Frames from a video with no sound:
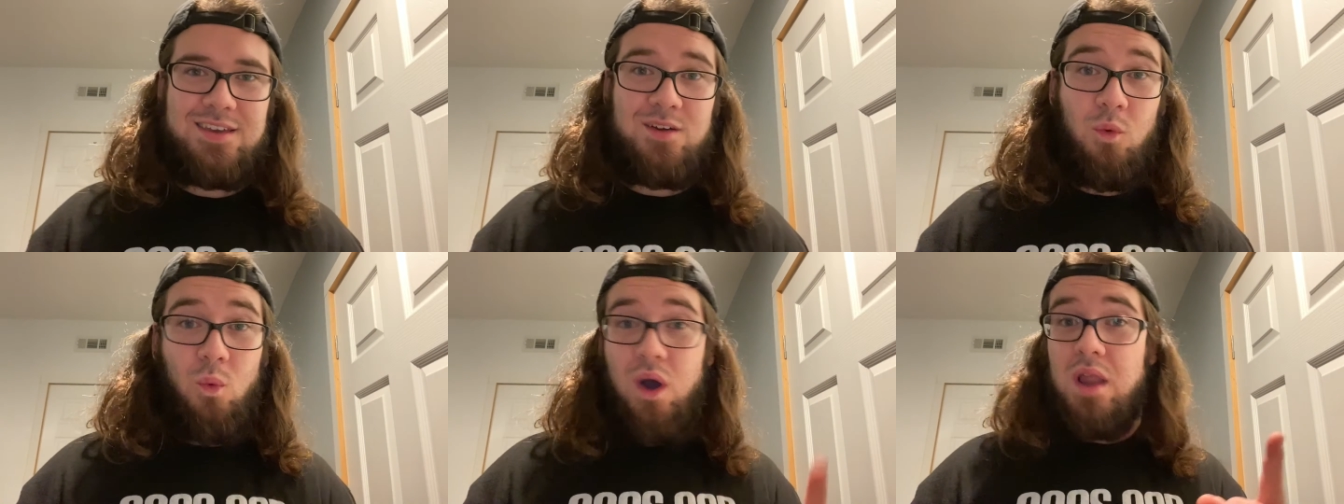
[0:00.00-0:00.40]

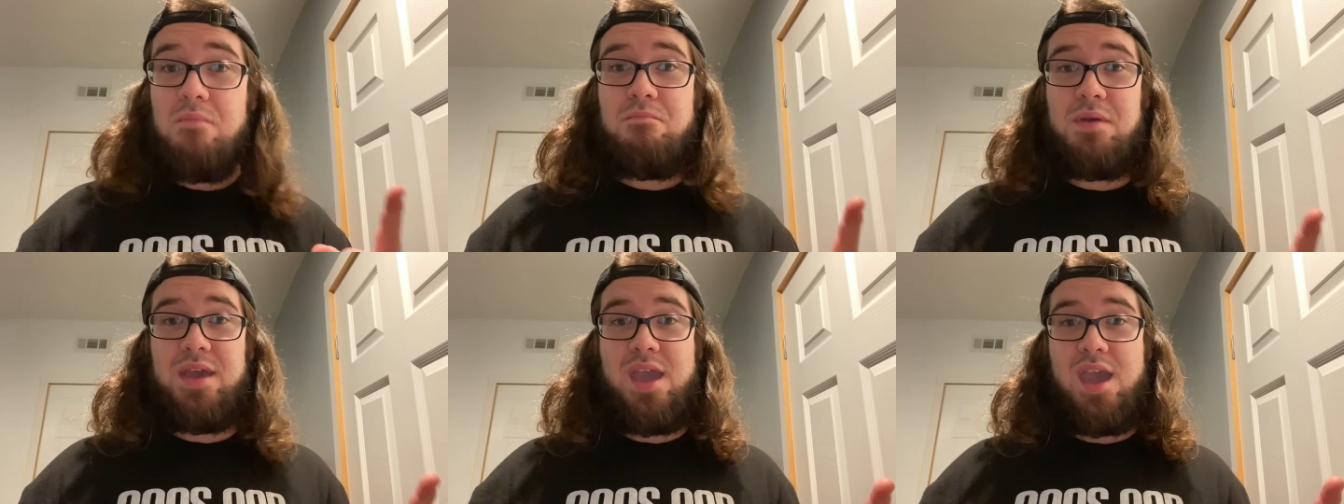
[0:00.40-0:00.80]
one
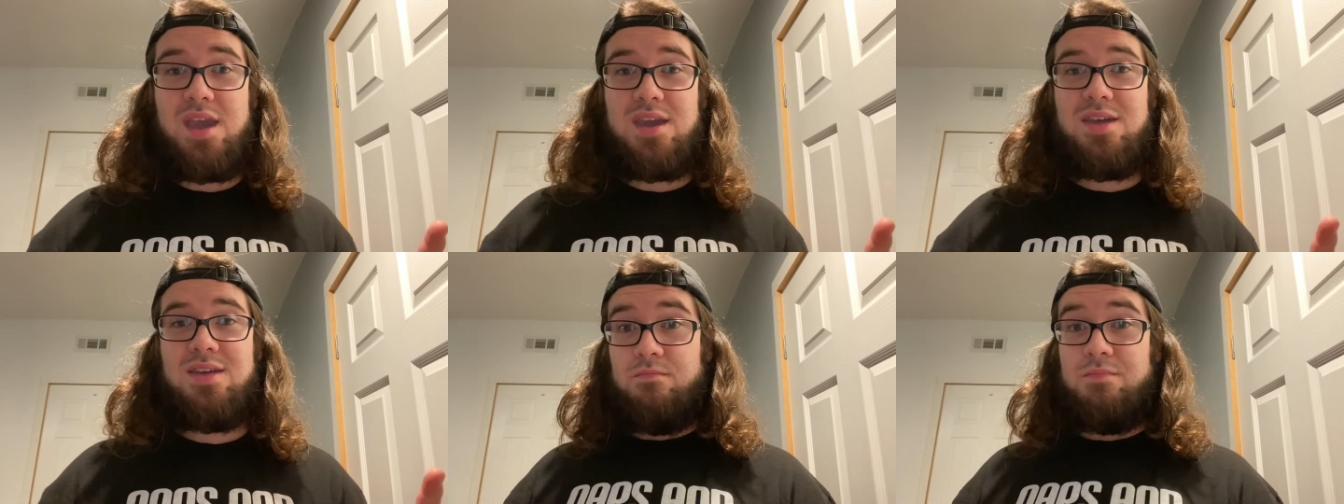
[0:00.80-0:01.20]

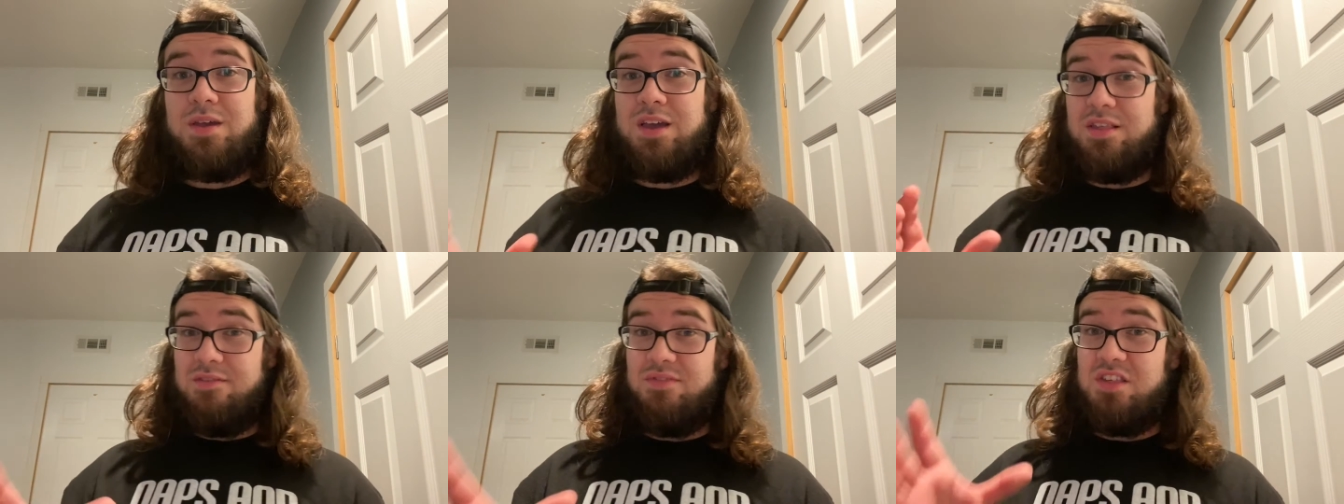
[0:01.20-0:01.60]
being
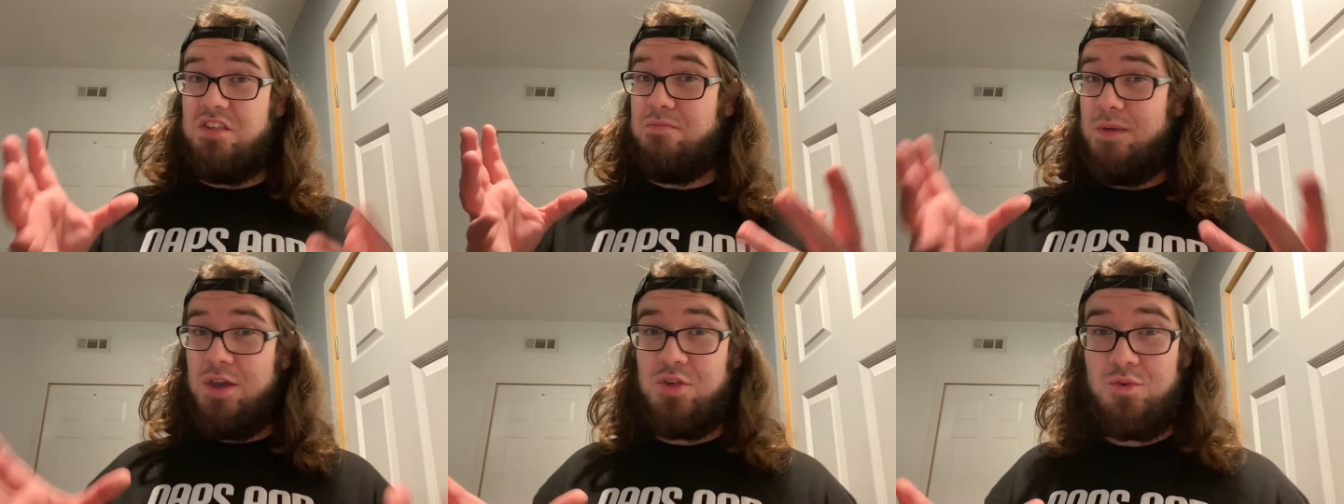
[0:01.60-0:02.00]
because of the
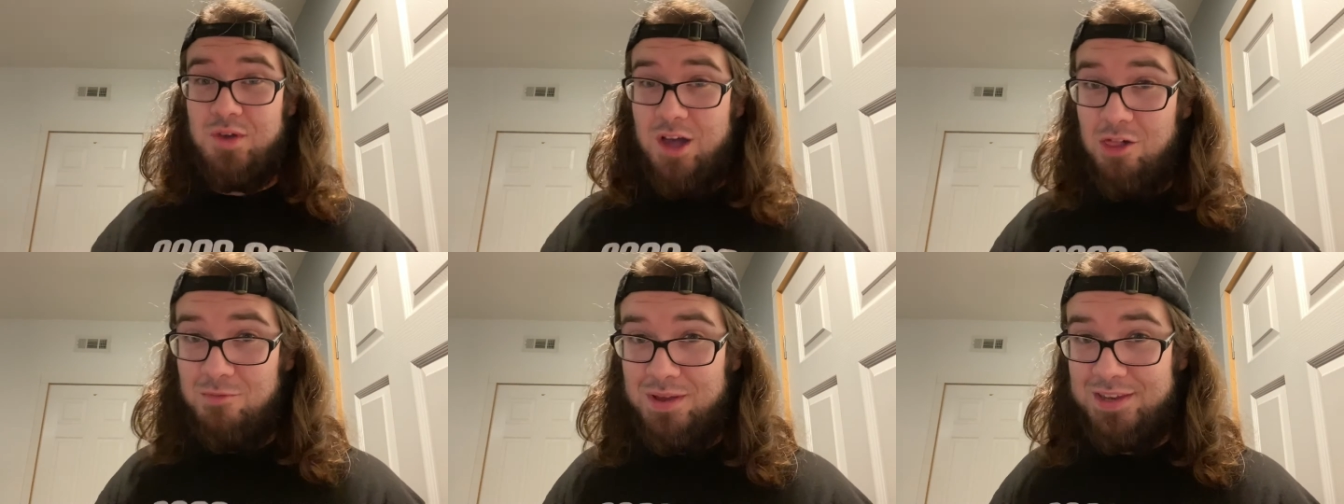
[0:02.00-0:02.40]
special
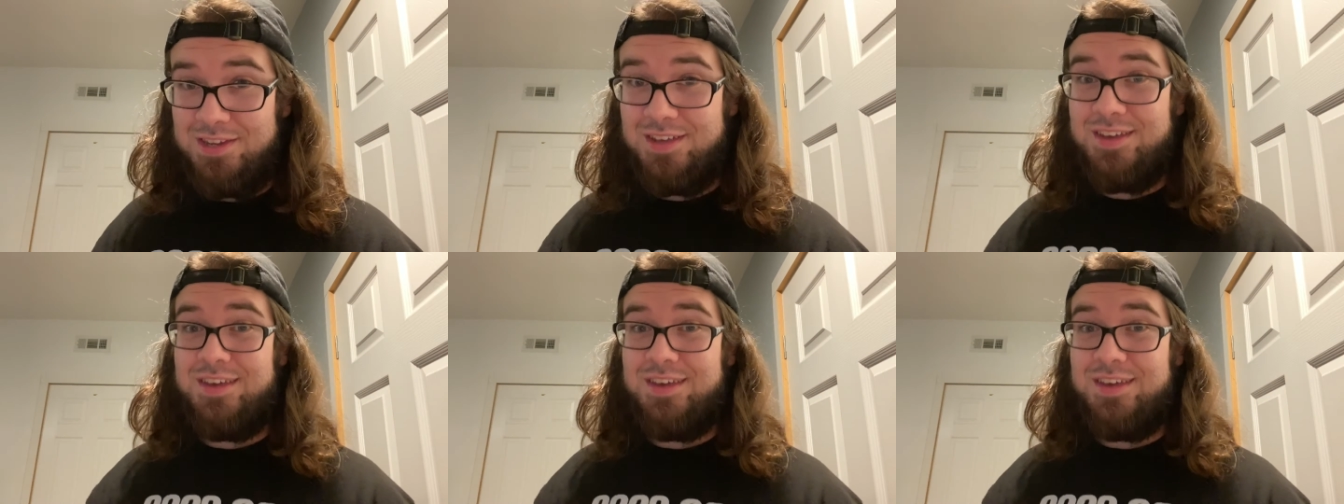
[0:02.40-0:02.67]
element